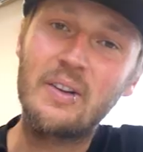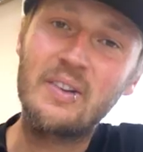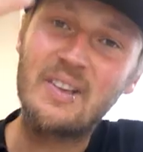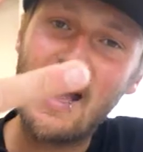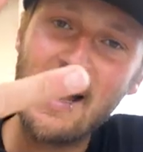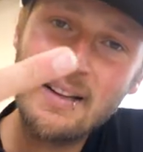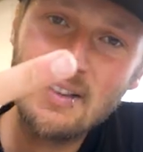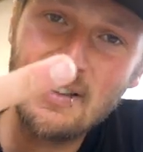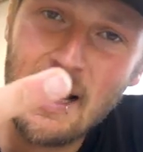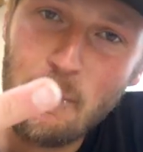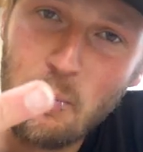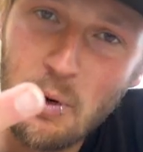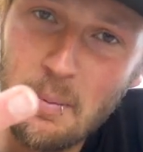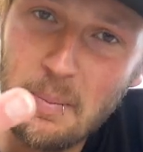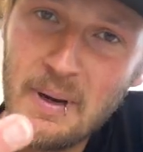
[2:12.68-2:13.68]
Your second step
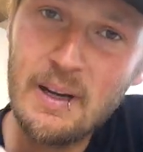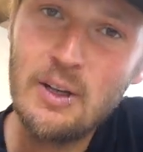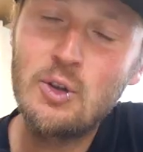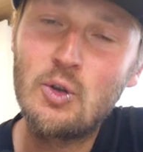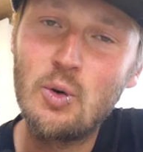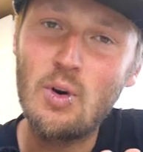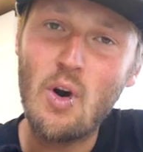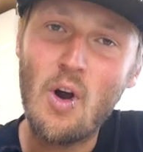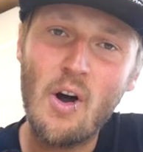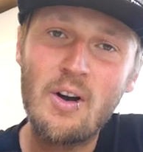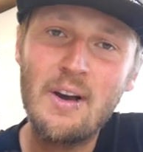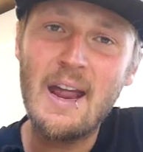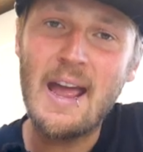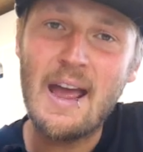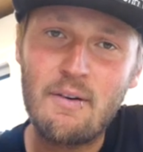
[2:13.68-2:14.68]
will be to
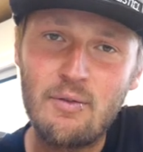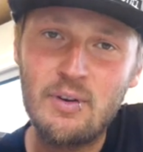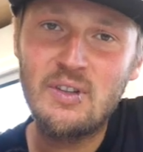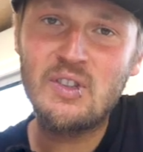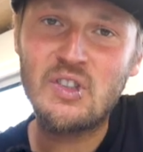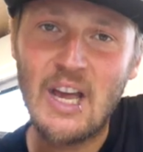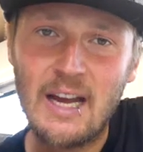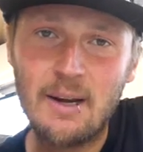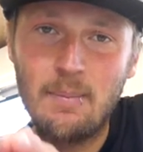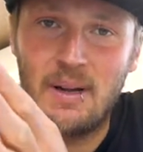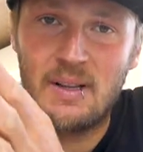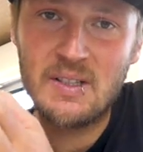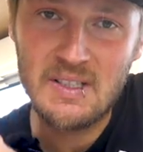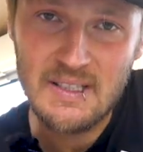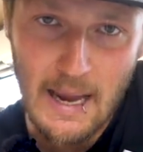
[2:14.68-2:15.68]
learn every
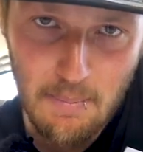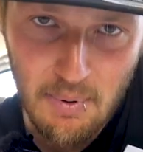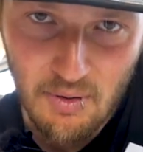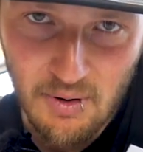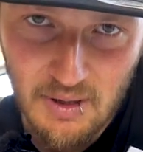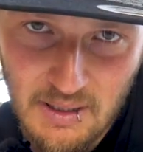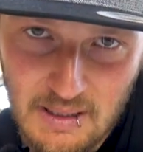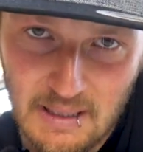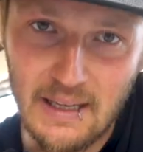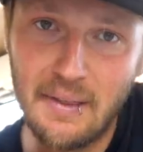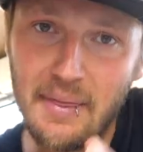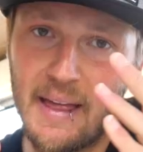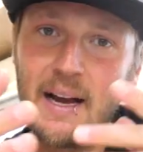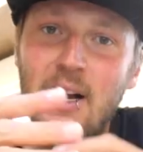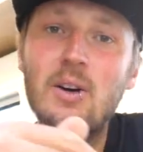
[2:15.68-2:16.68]
segment separately.
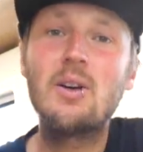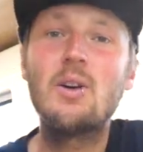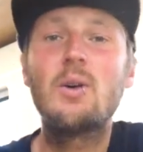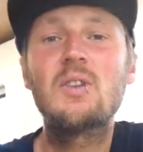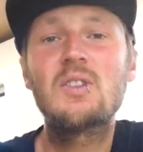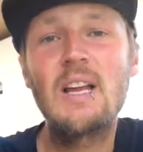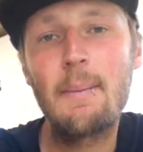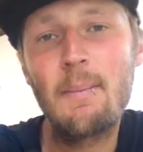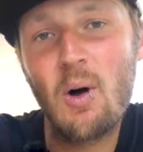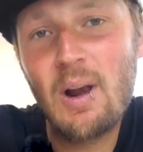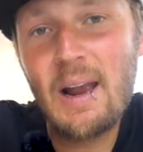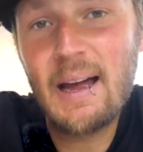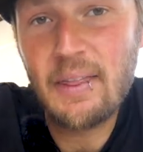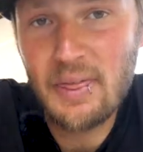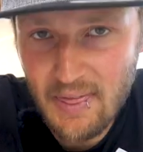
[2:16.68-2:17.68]
That could look somehow
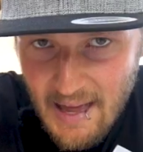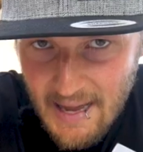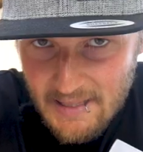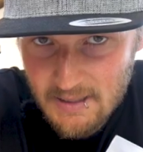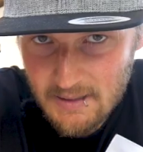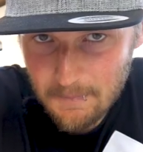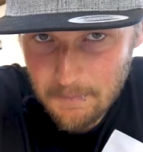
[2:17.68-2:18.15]
like that.